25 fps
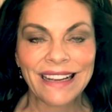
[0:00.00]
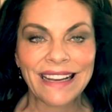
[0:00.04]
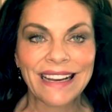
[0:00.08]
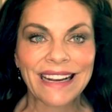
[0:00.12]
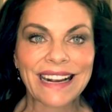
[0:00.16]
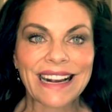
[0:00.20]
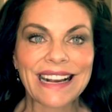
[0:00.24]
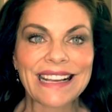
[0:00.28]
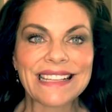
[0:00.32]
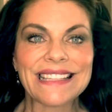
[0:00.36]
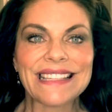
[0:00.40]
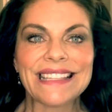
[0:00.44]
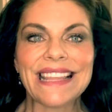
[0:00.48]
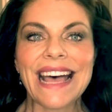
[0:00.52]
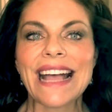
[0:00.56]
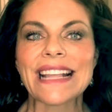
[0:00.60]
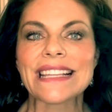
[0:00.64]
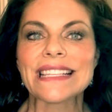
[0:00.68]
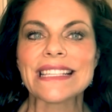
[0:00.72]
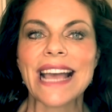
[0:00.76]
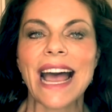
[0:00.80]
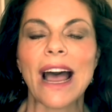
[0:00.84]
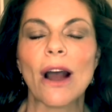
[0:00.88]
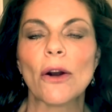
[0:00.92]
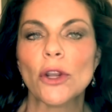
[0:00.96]
because that's
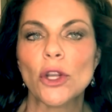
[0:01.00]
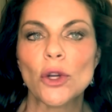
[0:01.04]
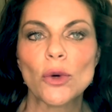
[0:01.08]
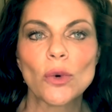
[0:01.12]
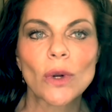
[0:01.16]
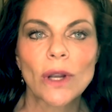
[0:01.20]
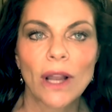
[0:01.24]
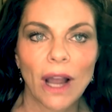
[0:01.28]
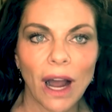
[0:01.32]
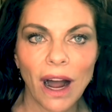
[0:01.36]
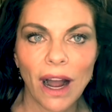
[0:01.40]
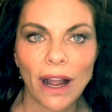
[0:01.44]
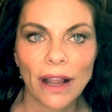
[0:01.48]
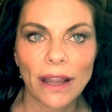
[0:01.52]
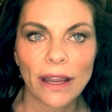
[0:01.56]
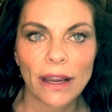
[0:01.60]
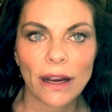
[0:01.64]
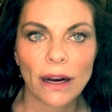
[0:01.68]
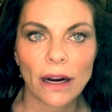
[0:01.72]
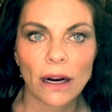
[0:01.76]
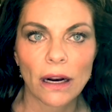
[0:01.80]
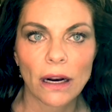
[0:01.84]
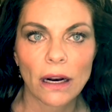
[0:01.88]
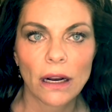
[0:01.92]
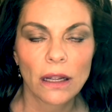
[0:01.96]
how you got
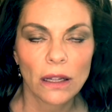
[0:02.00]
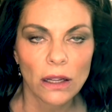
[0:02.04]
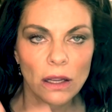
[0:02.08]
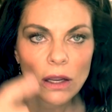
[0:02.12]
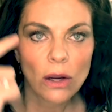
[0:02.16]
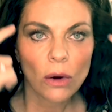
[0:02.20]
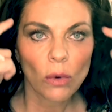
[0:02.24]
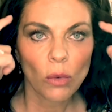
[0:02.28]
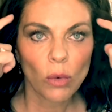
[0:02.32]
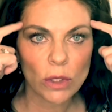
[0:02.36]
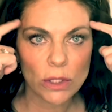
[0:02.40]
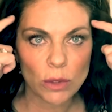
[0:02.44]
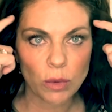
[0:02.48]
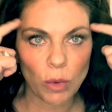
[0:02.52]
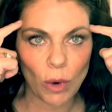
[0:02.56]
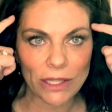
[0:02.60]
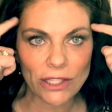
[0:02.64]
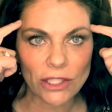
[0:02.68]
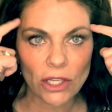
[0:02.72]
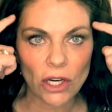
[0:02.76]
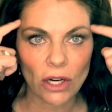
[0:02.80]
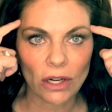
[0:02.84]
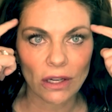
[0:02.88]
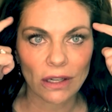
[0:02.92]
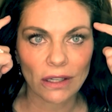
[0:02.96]
here, was what's
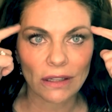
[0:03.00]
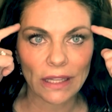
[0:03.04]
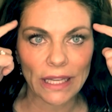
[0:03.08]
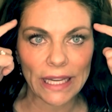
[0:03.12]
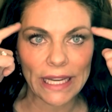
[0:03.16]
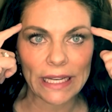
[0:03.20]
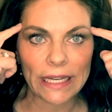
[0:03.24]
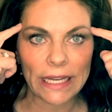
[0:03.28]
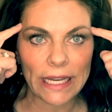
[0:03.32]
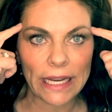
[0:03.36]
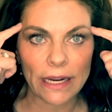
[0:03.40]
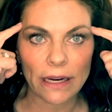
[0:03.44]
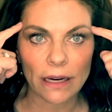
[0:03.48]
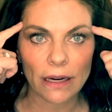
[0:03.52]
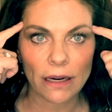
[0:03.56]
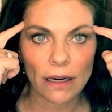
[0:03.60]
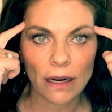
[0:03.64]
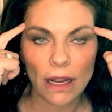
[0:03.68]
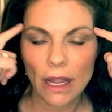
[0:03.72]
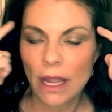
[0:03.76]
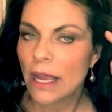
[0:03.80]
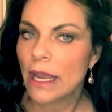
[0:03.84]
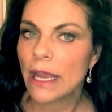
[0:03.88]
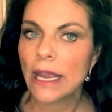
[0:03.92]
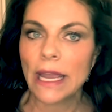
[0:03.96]
currently in here.
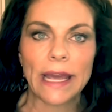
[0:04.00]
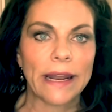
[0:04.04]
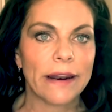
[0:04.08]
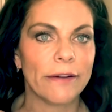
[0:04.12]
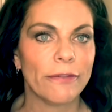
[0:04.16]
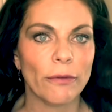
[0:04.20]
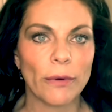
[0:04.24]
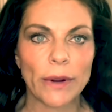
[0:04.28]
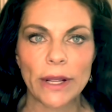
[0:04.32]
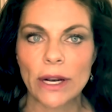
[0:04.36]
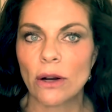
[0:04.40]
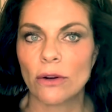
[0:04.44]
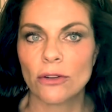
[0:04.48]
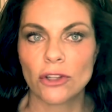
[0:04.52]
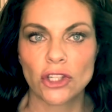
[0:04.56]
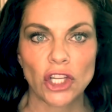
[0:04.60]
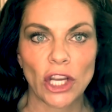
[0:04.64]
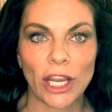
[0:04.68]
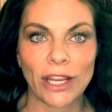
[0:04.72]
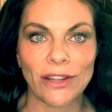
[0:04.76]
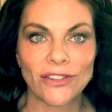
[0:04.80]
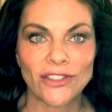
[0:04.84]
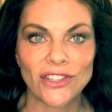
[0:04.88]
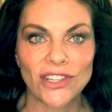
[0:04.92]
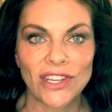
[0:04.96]
And if we don't
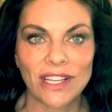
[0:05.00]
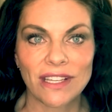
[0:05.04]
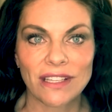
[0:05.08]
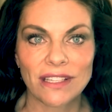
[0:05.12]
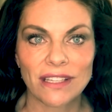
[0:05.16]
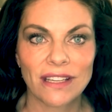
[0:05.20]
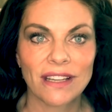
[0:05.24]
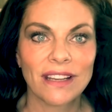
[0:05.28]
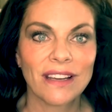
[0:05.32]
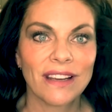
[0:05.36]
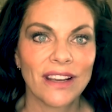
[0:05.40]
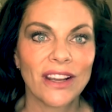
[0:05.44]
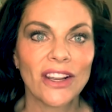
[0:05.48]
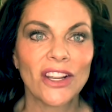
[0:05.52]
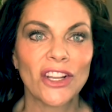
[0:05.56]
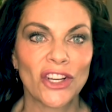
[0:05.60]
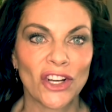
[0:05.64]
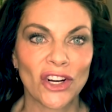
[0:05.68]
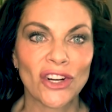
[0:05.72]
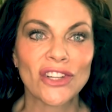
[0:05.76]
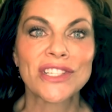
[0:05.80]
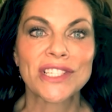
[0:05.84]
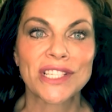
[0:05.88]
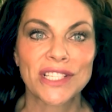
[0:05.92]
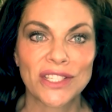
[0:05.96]
change it, you're
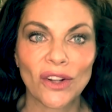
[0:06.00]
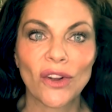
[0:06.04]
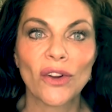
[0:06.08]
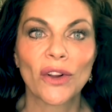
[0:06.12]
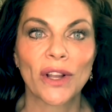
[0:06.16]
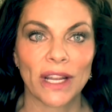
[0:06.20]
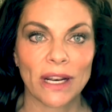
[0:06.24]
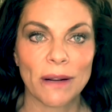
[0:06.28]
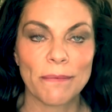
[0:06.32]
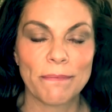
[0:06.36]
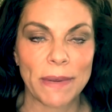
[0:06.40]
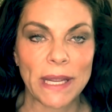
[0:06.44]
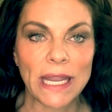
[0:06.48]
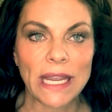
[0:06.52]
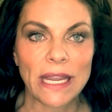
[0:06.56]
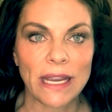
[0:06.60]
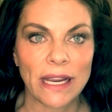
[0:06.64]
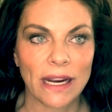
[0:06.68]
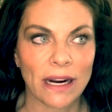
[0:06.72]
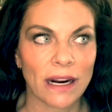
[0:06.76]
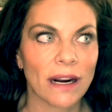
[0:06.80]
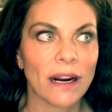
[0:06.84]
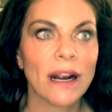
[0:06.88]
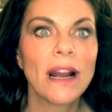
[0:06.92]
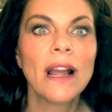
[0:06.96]
still going to be
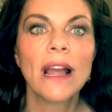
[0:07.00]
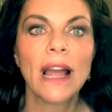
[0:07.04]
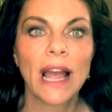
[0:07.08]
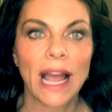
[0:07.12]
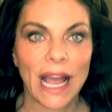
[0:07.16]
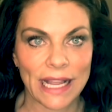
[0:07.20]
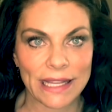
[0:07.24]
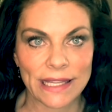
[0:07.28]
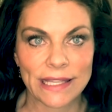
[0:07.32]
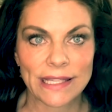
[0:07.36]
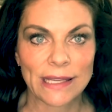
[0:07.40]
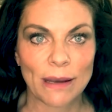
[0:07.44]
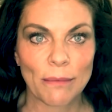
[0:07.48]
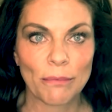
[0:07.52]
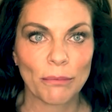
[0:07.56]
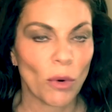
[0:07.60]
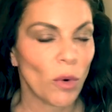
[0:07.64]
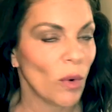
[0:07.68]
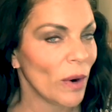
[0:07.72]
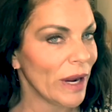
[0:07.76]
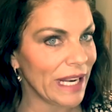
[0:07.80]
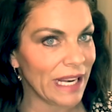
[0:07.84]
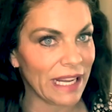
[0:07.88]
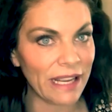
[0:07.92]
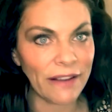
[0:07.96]
here at some
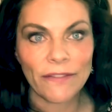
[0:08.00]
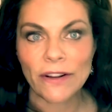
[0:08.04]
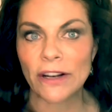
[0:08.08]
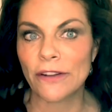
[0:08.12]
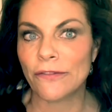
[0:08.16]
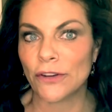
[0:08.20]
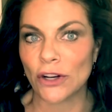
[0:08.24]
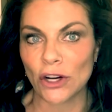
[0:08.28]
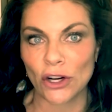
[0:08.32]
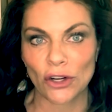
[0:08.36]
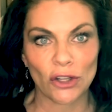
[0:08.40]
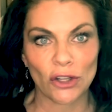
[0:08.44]
point. Even if you're